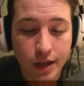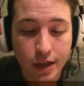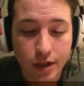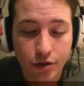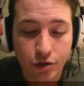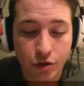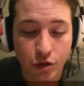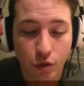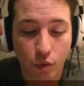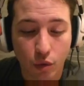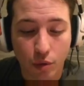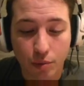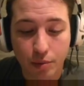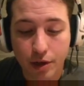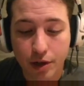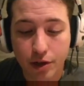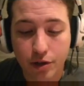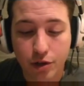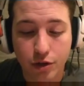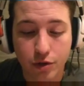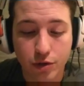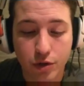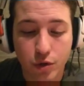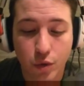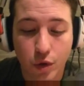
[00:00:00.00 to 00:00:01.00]
So what we're going
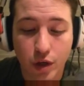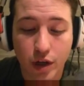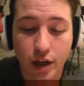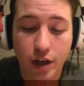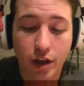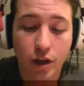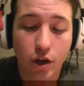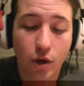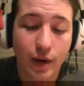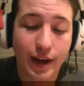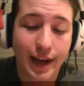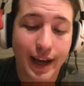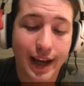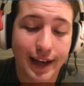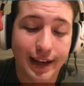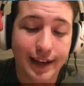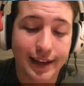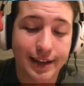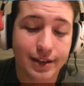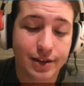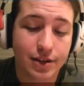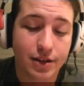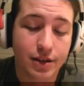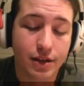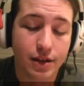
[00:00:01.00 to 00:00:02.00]
to do is we're going to go ahead
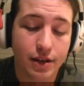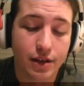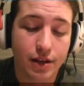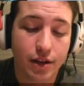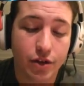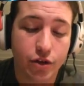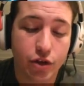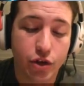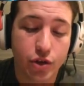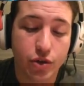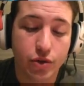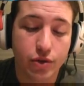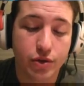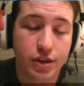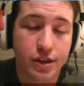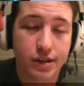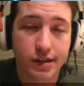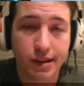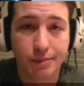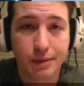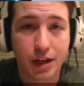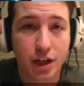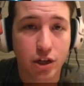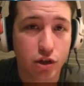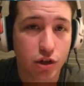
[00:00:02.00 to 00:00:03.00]
and do, since
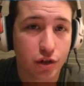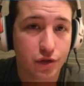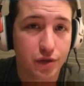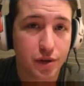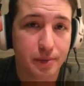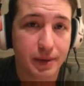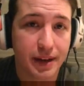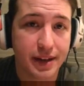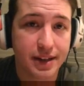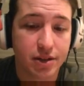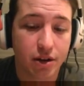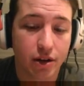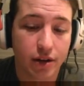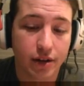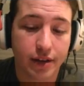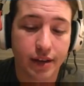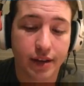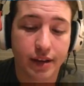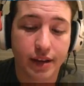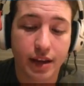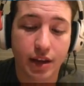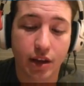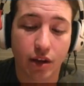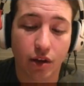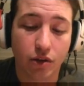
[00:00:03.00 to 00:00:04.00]
I'm not sure if anybody's on the
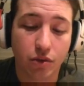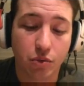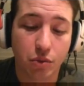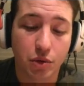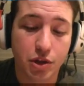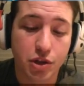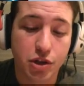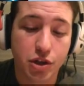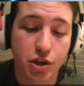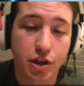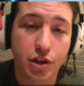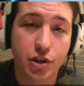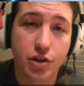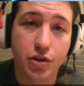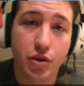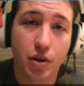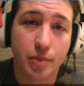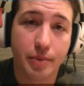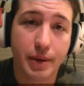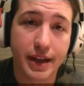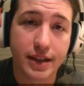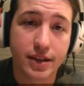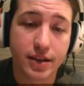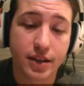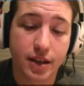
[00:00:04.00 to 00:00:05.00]
guild, we're just going to do a
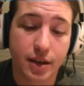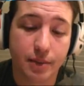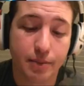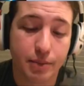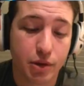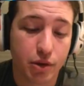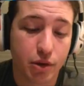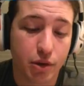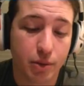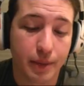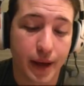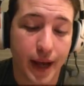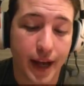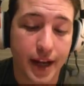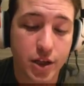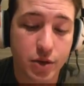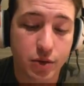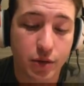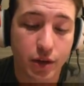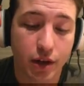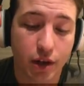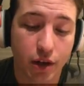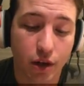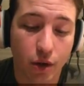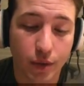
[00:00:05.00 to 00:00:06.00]
basic computer match.
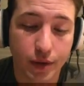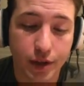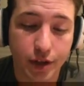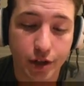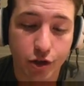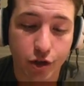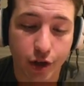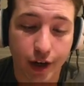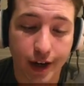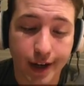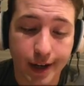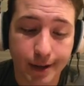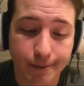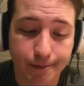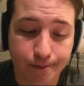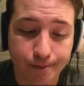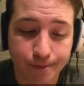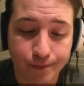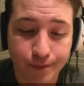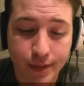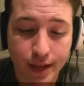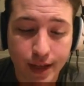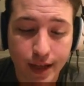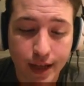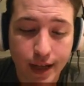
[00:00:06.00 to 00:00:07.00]
We're going to go into training
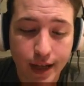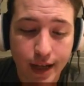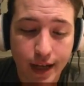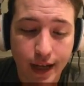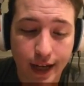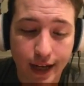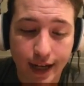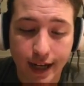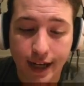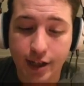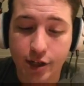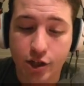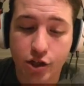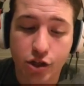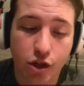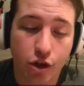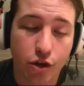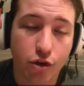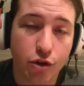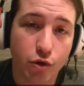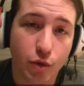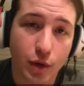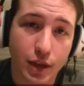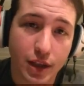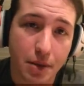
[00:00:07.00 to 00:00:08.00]
and kind of show
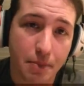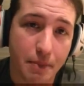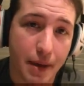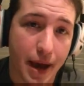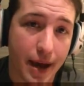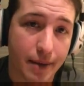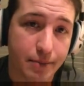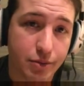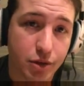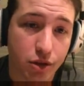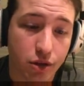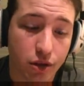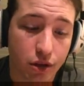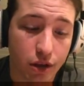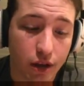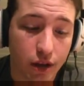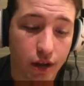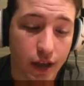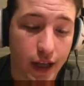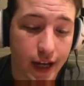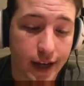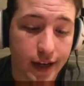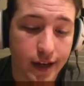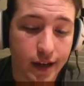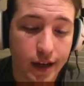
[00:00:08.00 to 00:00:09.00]
you what the maps look
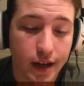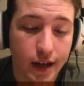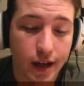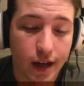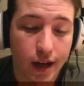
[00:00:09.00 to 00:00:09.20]
like.